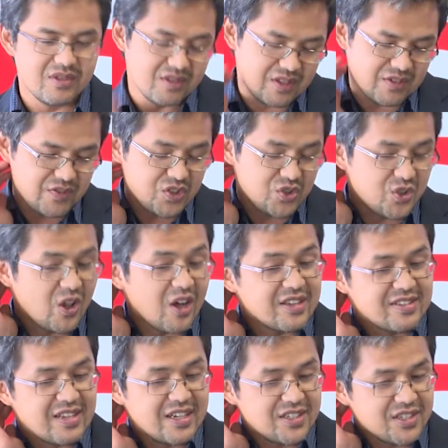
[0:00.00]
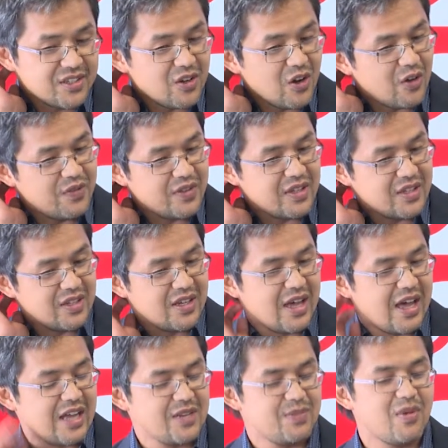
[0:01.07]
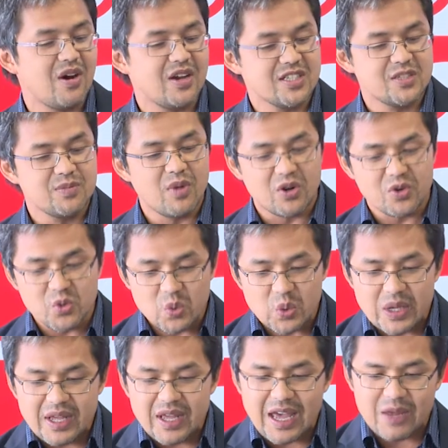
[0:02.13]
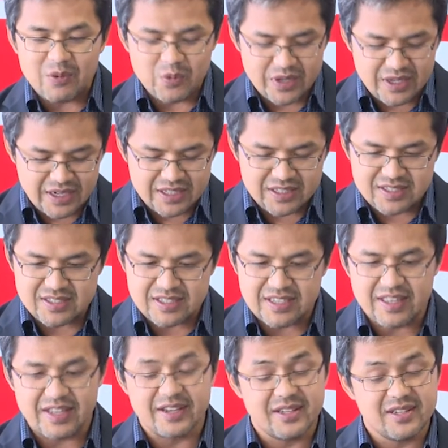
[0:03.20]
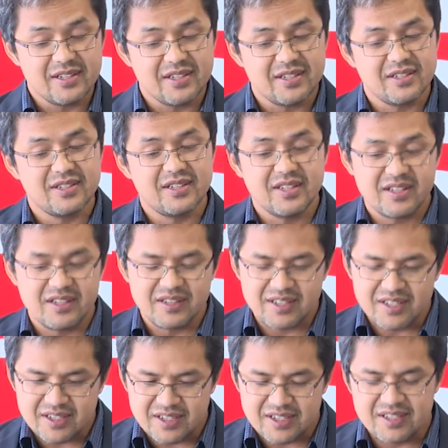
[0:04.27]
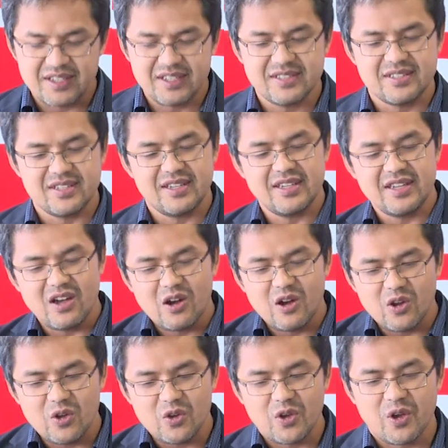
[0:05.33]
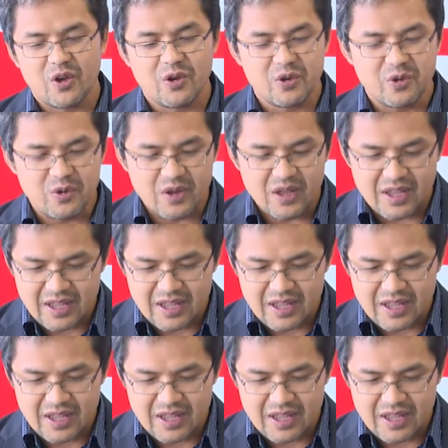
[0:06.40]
visualization of the atomized model, and we can see that indeed is a hollow cone.